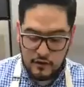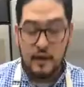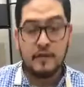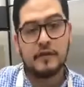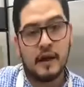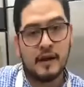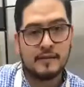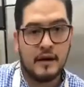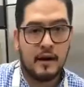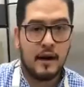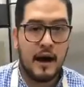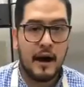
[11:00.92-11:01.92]
you guys
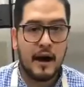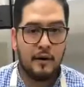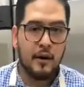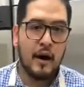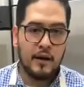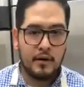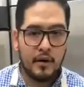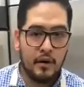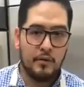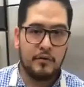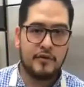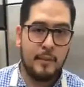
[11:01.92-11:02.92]
how to go
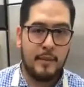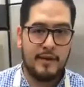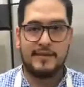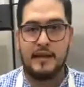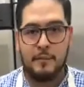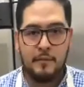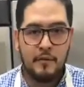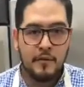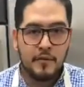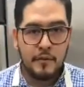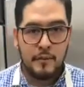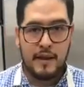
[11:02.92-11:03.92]
step by step
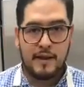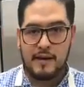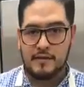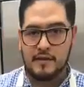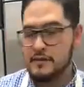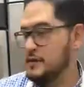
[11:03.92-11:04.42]
to make that sauce.